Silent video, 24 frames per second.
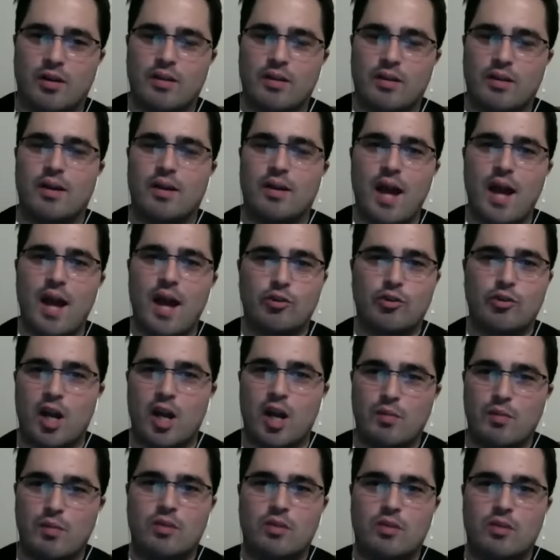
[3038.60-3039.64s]
they're not trying to
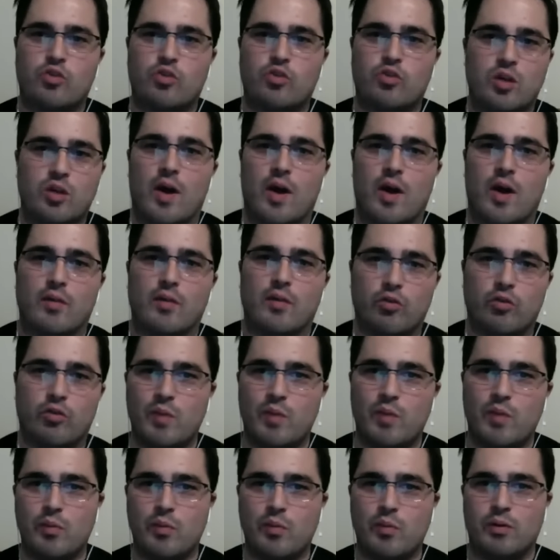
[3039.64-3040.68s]
be discreet about it, because when
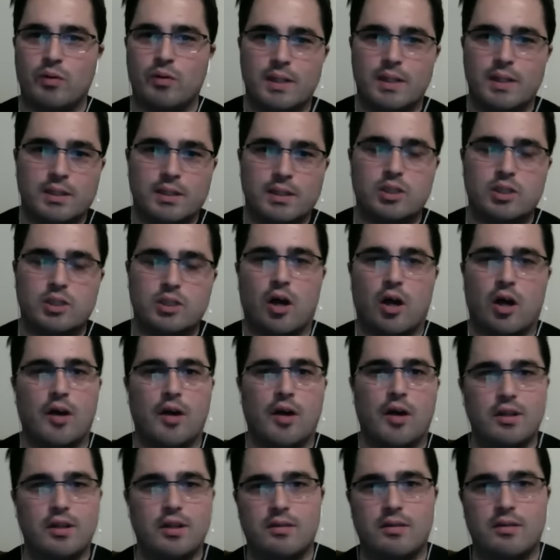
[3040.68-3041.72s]
people saw
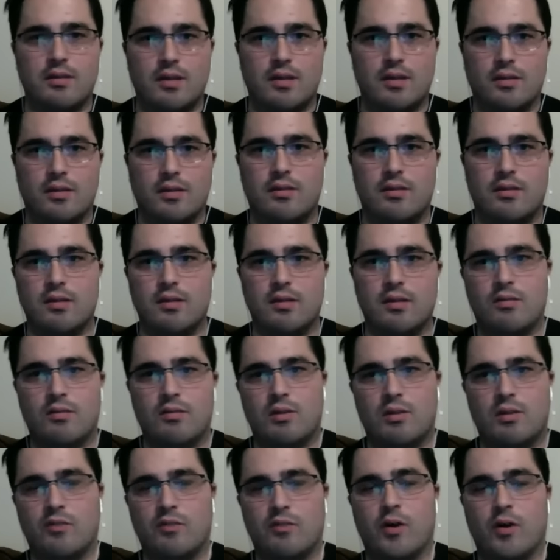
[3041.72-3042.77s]
these this these
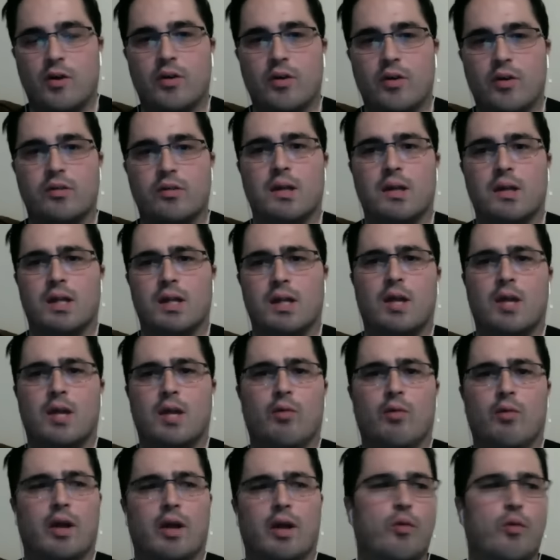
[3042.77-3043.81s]
these photos, they were
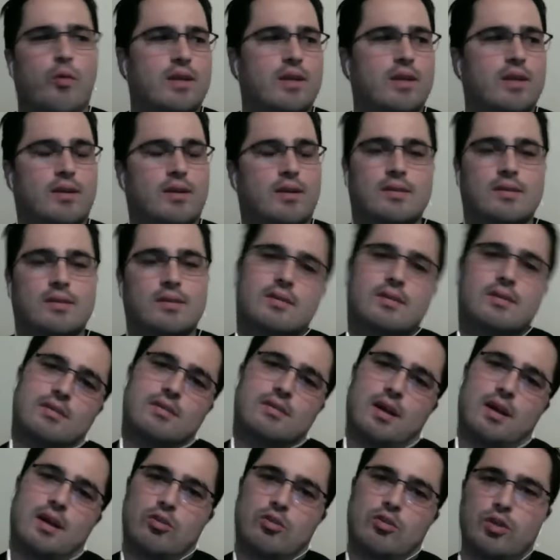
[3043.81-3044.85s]
like, wait a sec, this is
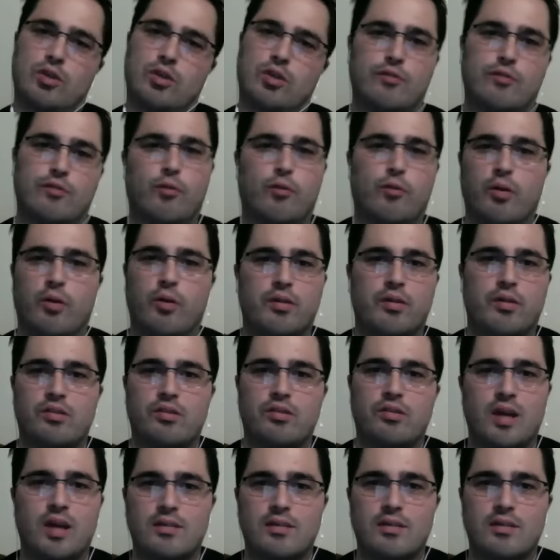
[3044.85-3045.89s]
like three or four other
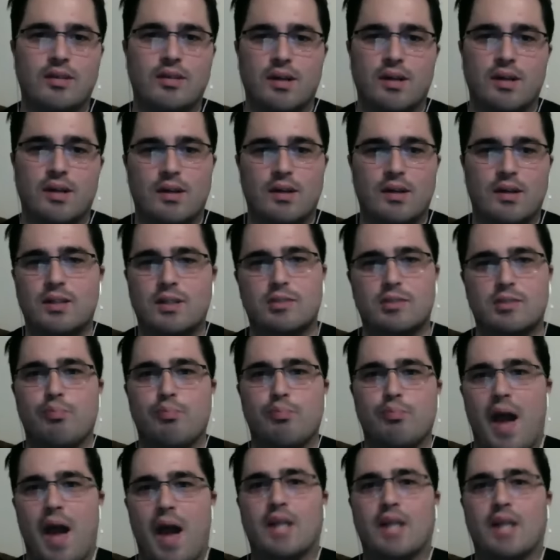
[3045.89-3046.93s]
sets just
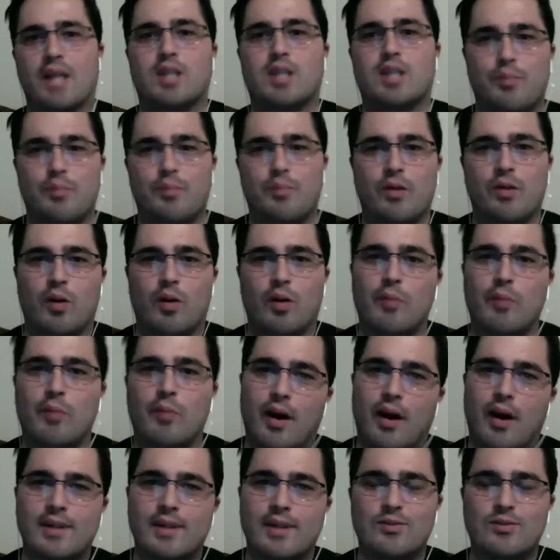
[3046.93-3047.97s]
mashed up into one
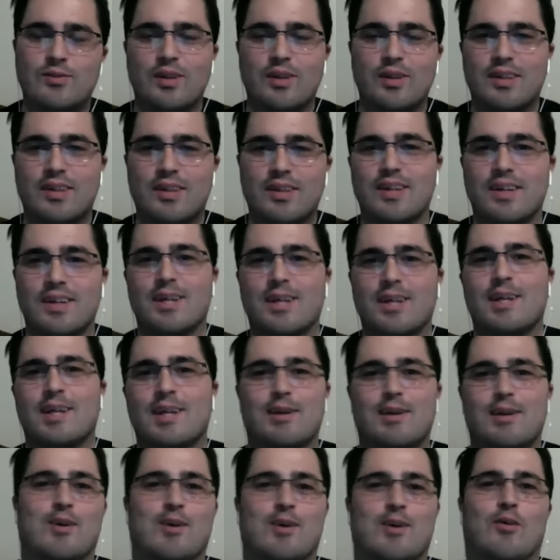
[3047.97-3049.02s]
box with, you
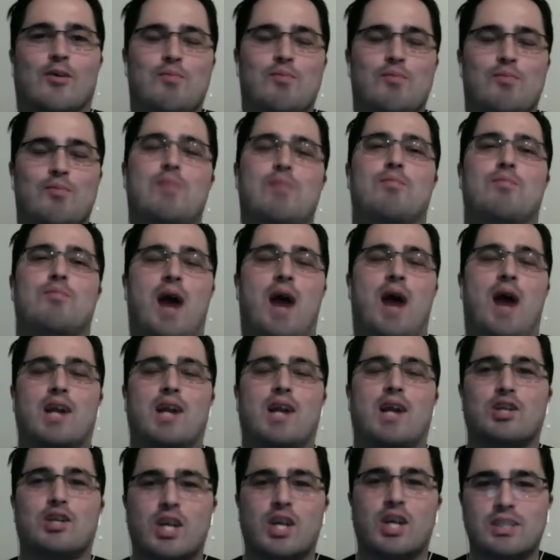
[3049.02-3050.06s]
know, maybe minor
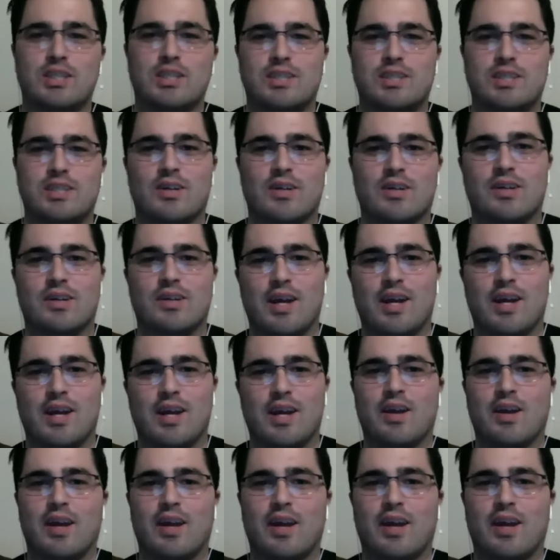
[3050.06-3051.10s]
changes here and
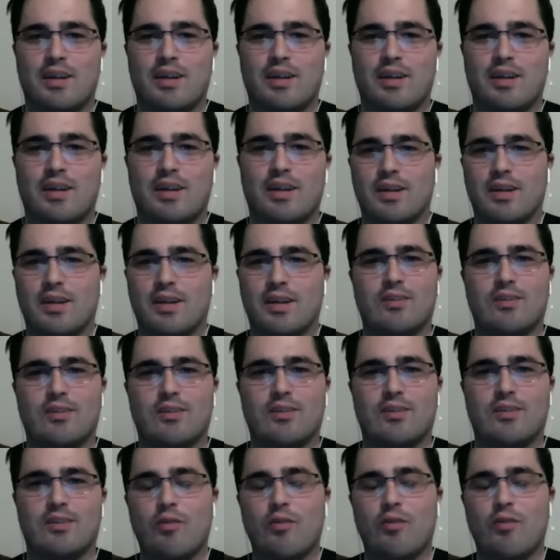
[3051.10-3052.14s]
there, and uh, yeah, so
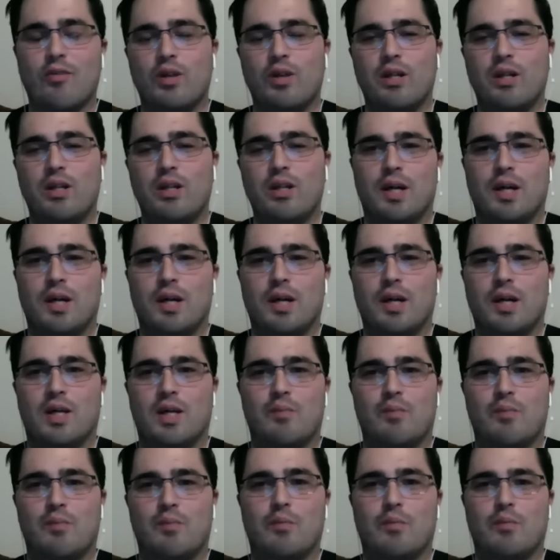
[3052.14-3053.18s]
that really upset
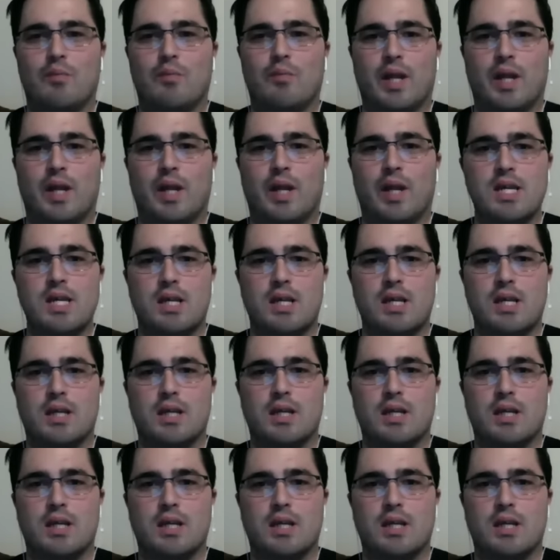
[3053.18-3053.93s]
people. But I think